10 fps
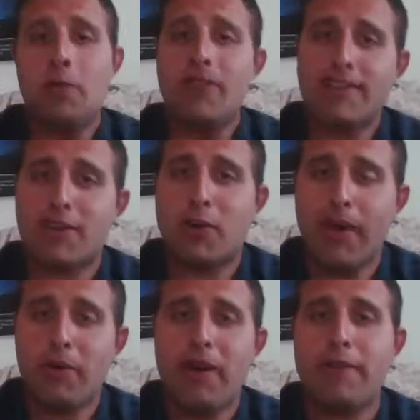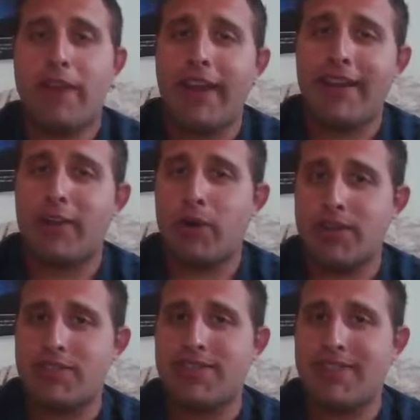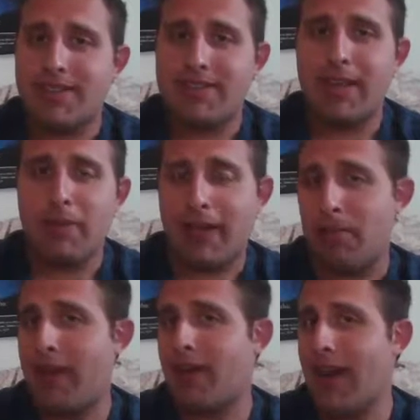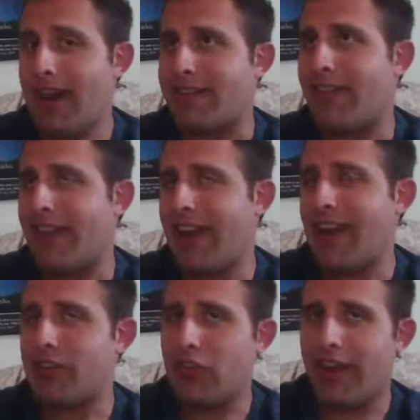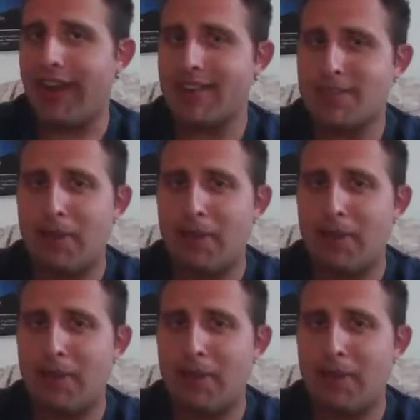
That's a great way for Hayden Christensen to seem like a better actor than he actually is,